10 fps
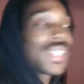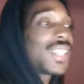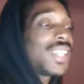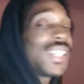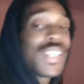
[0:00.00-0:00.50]

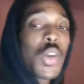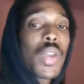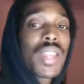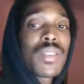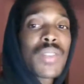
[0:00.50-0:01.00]
think he need to
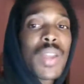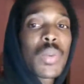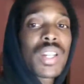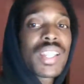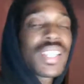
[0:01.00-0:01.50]
go ahead and
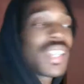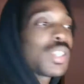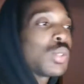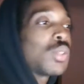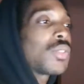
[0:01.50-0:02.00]
fight one of these
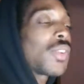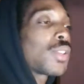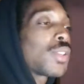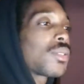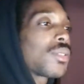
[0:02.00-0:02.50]
other dudes
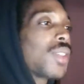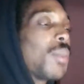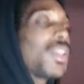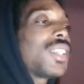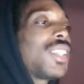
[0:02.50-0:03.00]
first.
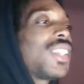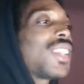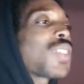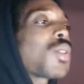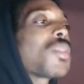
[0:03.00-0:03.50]
But
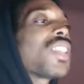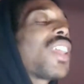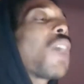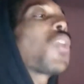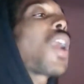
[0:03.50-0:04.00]
again, that's what I'm
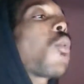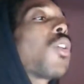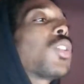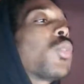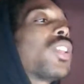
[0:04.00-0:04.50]
saying. What I
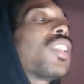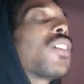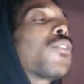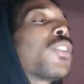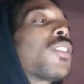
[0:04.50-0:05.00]
want to
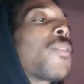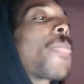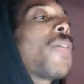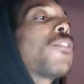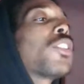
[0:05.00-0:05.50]
look
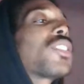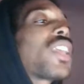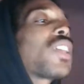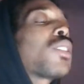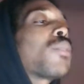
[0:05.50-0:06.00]
for the
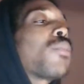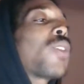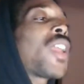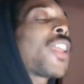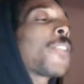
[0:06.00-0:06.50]
sake of the
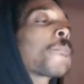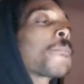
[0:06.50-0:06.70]
brand.